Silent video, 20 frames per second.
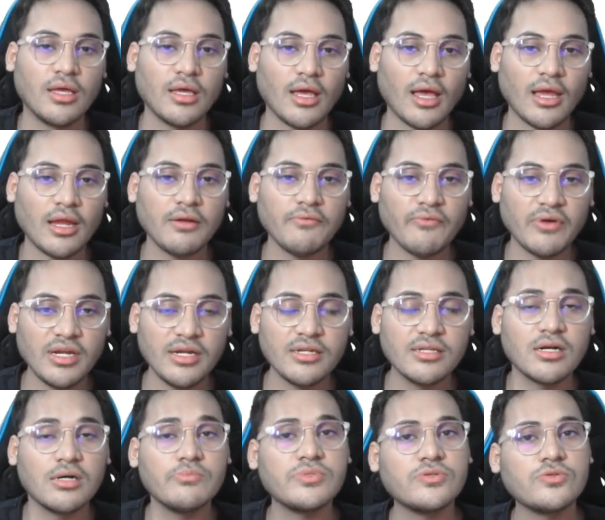And when it
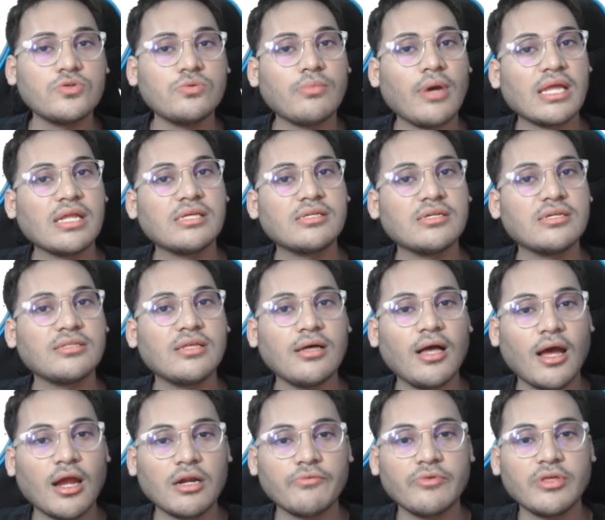comes to managing the
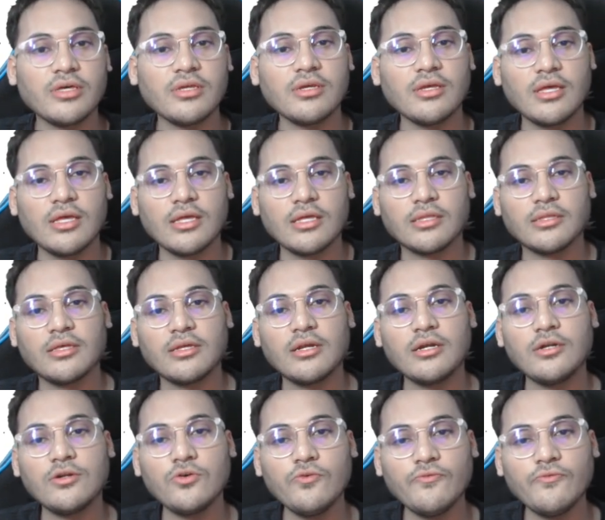hardware, there are two